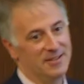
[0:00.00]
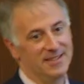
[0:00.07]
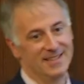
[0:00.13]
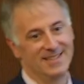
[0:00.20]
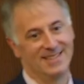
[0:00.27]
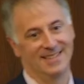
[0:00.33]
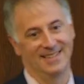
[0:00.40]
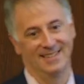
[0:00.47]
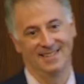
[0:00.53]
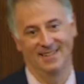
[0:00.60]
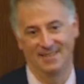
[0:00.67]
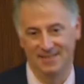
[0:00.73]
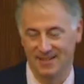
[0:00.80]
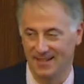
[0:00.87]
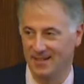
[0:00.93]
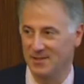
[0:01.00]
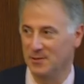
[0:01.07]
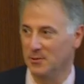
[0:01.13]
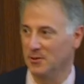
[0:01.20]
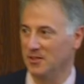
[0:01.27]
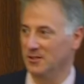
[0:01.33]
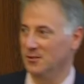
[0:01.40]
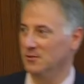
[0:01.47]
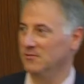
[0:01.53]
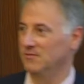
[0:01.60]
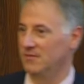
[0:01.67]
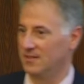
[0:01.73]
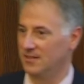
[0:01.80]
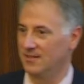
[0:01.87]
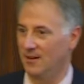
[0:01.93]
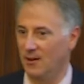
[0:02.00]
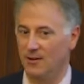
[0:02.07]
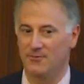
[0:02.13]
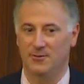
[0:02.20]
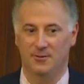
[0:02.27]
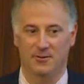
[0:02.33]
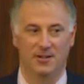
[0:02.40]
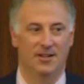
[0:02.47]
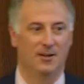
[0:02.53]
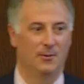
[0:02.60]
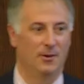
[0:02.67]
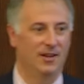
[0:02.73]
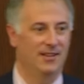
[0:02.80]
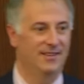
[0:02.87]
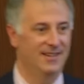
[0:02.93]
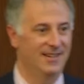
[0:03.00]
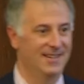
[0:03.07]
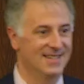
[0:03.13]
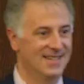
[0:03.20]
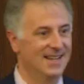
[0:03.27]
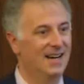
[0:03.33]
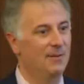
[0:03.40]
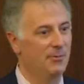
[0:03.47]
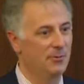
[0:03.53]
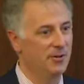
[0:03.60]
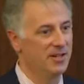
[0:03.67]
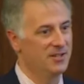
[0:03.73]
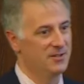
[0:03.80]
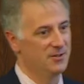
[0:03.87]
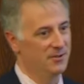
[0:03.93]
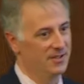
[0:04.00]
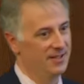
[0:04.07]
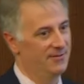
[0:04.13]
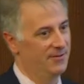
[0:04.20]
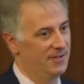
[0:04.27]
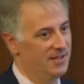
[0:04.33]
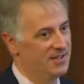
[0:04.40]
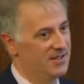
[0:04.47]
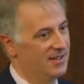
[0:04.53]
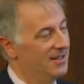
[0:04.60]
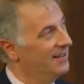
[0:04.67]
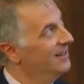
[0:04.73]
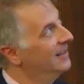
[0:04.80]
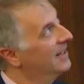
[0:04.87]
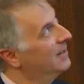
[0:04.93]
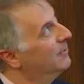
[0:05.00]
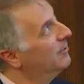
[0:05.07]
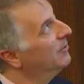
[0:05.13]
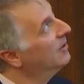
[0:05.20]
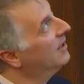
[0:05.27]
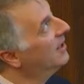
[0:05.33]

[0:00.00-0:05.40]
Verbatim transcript: this uh, editorial to offer what I think is an operational definition in the label